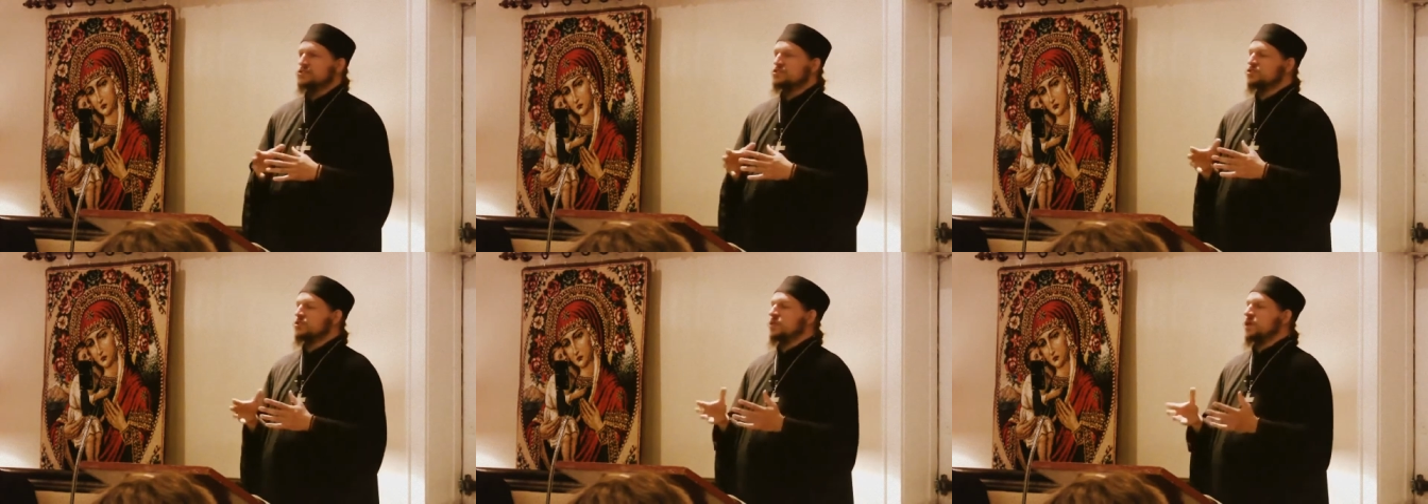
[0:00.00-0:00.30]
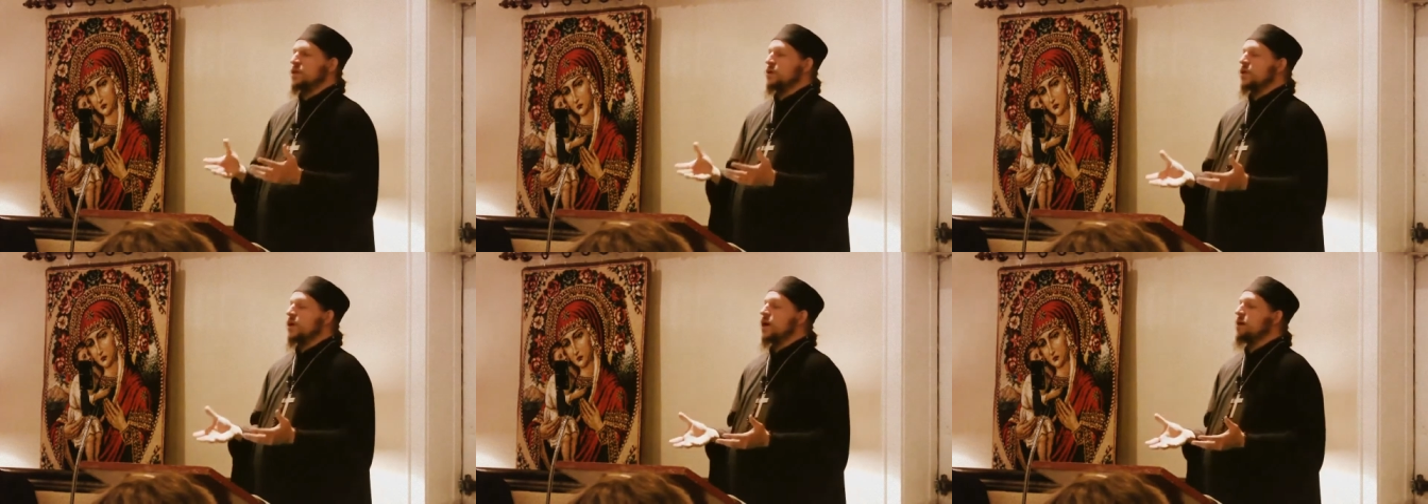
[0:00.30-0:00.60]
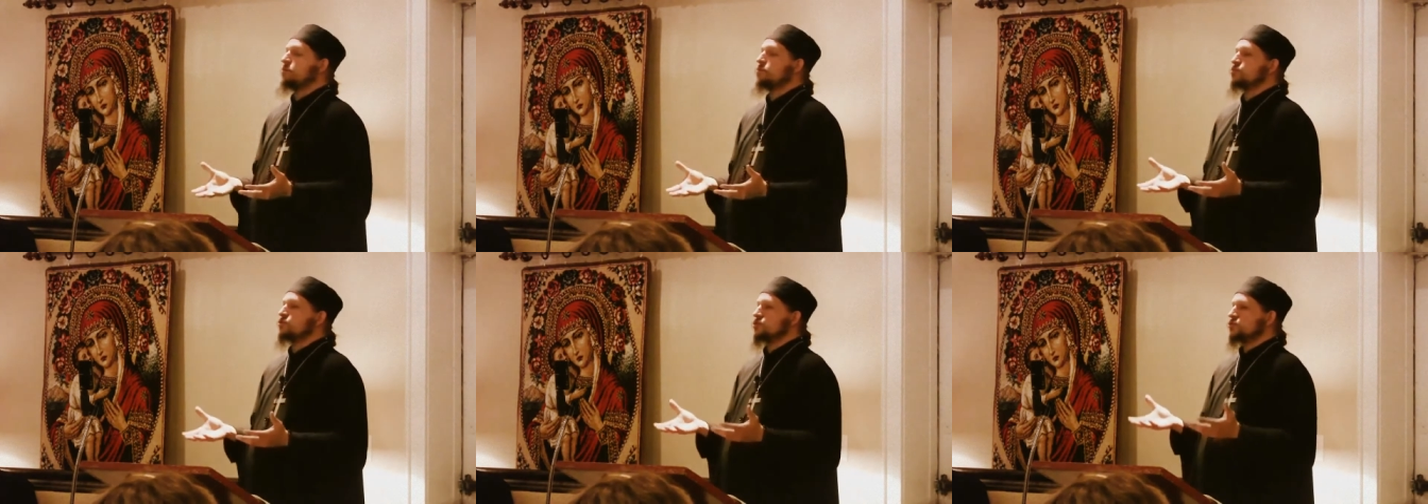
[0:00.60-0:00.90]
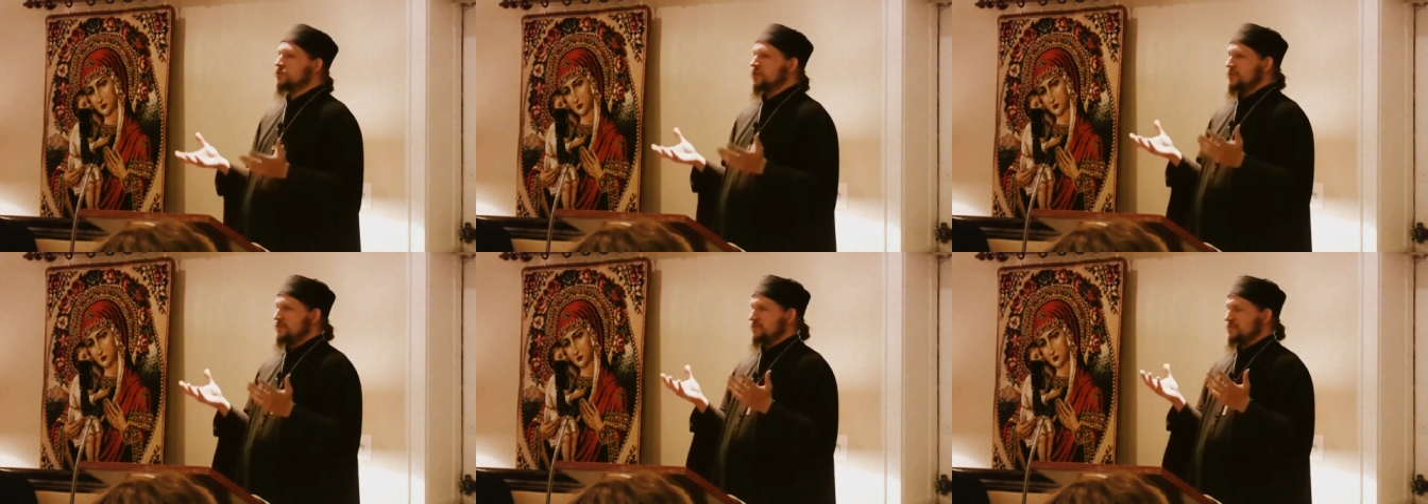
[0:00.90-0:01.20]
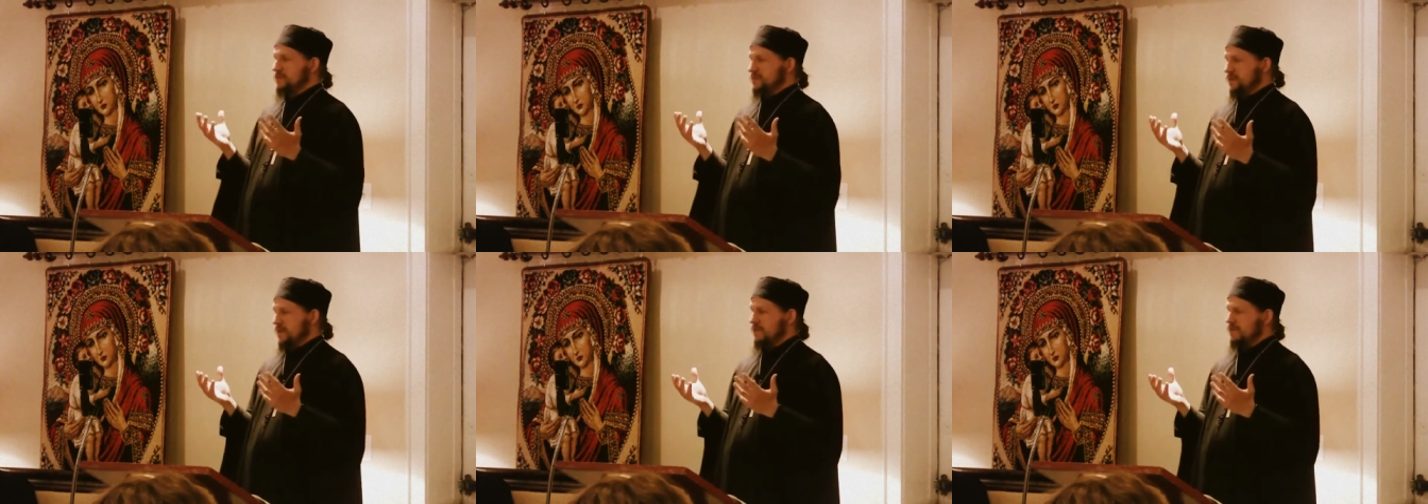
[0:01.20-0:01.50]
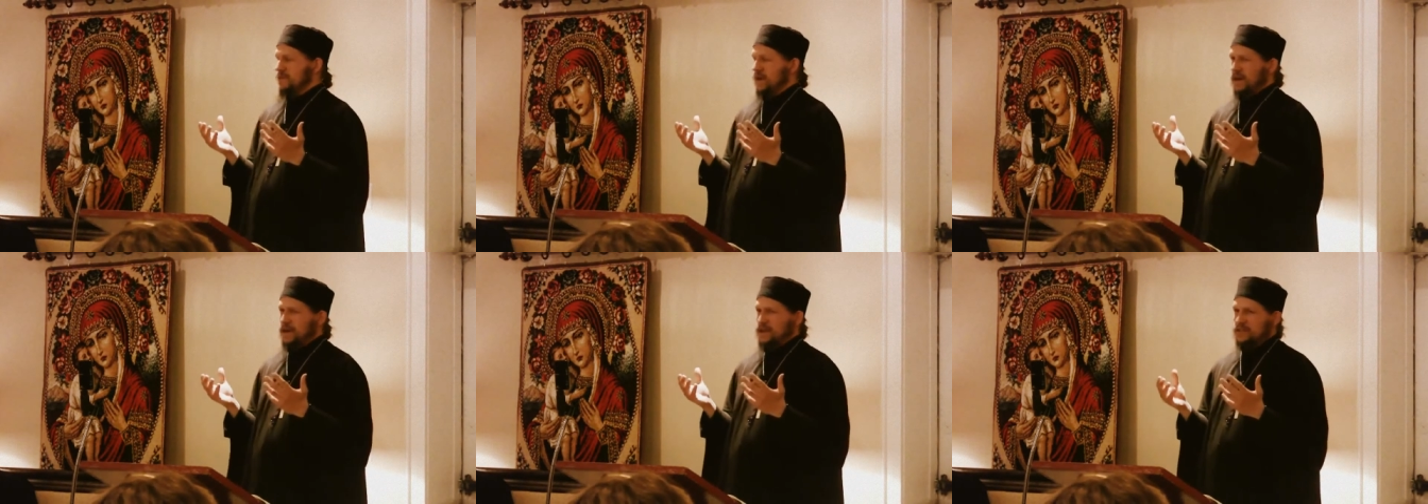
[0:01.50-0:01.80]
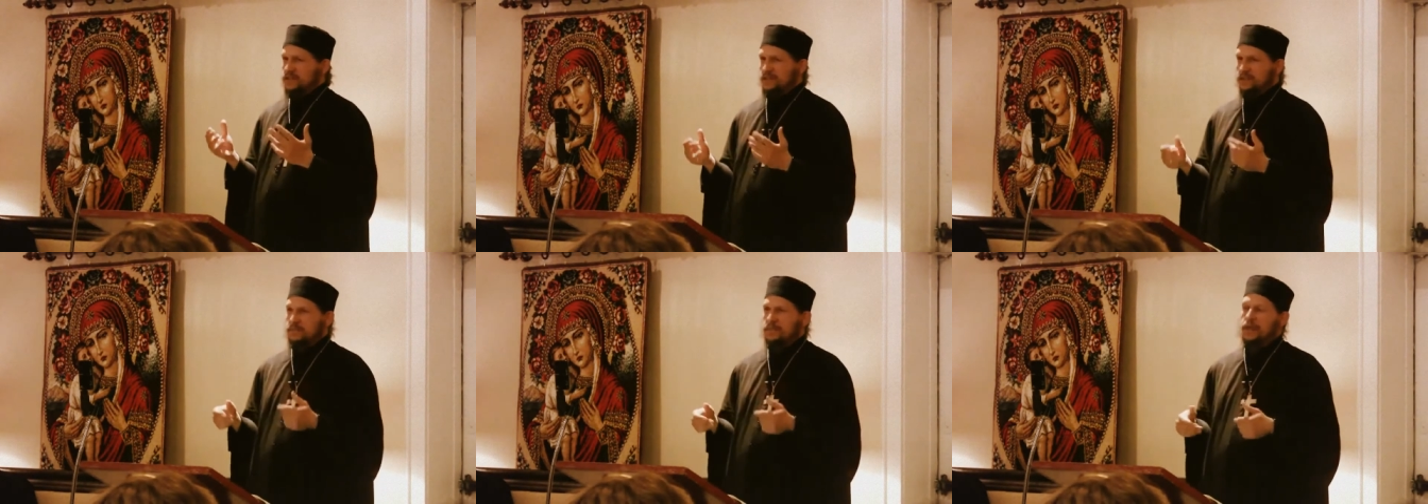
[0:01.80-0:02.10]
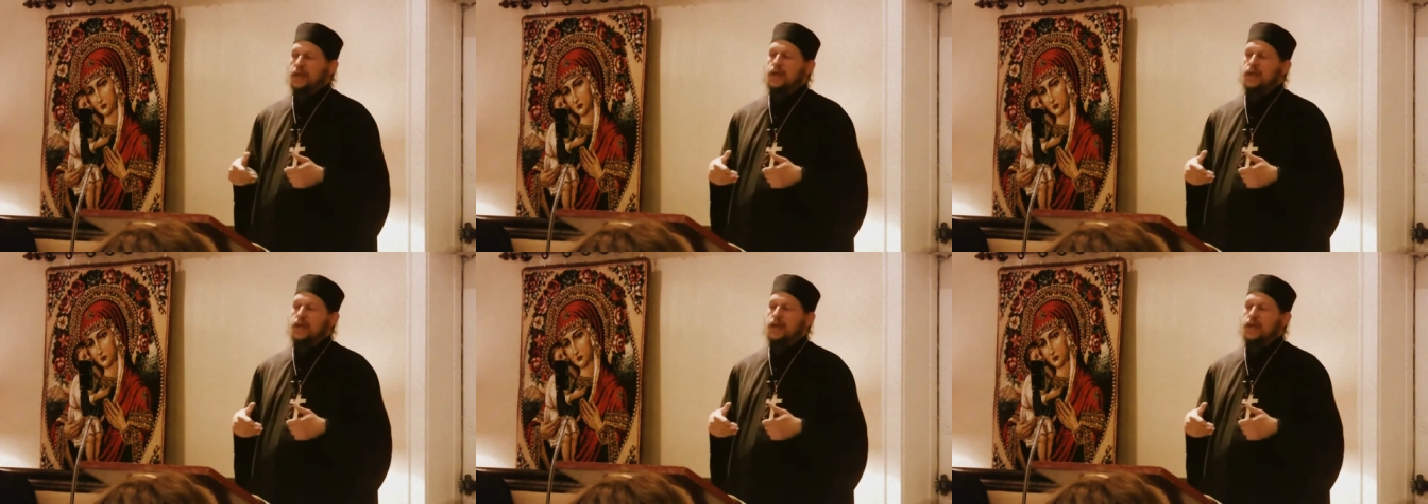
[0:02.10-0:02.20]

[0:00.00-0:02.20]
and so they are uprooted from Samfarisa.